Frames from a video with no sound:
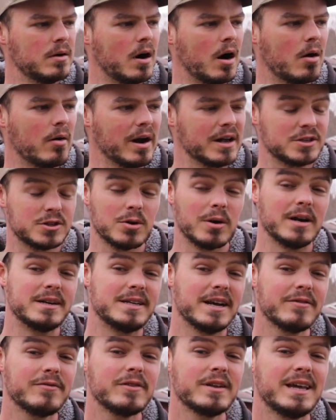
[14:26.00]
All right, so I
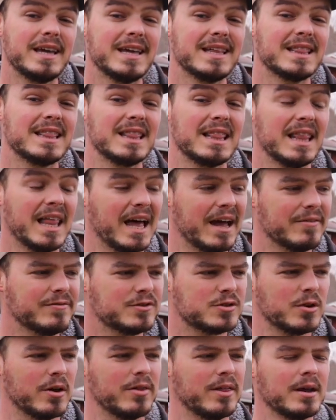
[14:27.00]
definitely hit
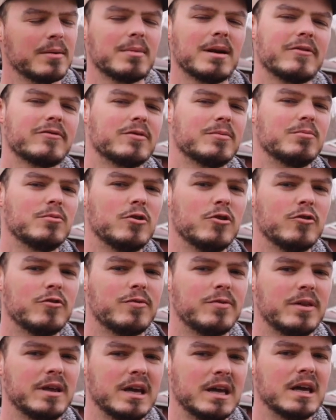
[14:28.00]
left, so I think I'm gonna have to
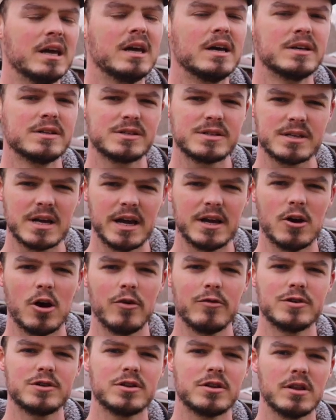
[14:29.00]
move the sight
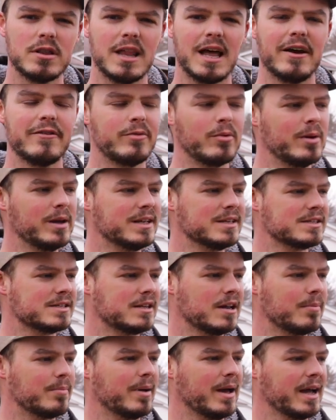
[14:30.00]
over to the left. We can
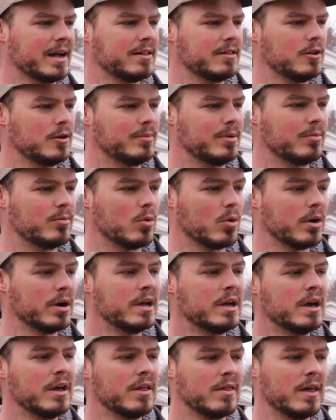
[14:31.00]
step back a little bit more.
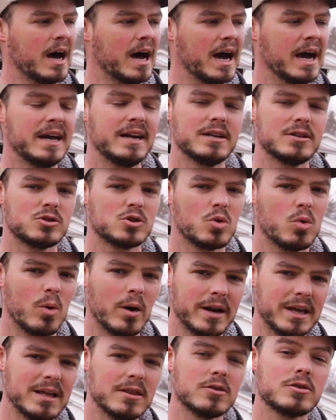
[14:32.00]
The height at
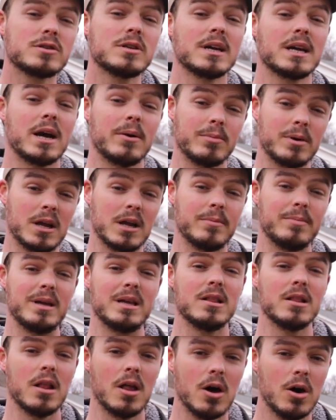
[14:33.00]
20, it looks like I'm gonna
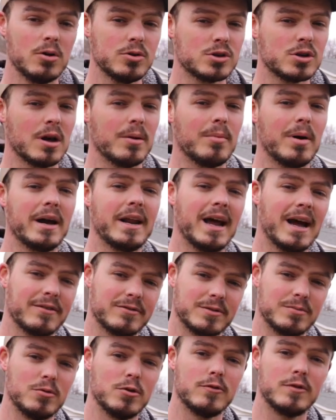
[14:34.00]
be low, so I might
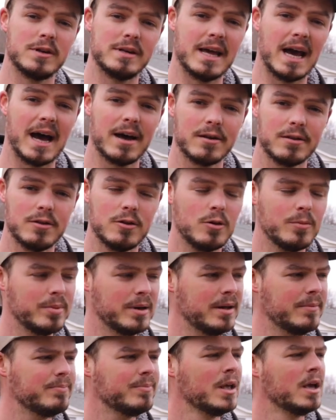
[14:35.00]
have to move it down a little
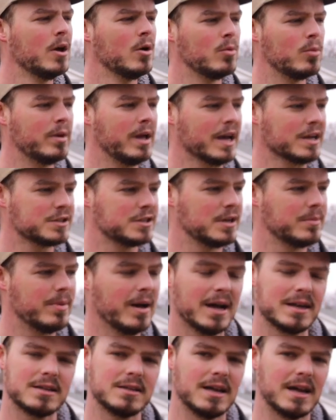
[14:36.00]
bit when we actually get
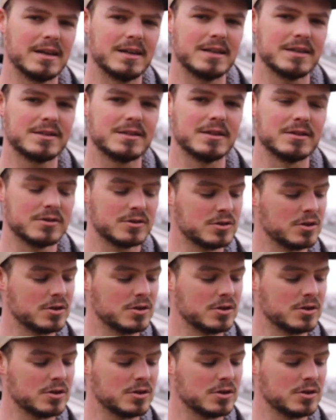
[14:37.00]
back to that distance.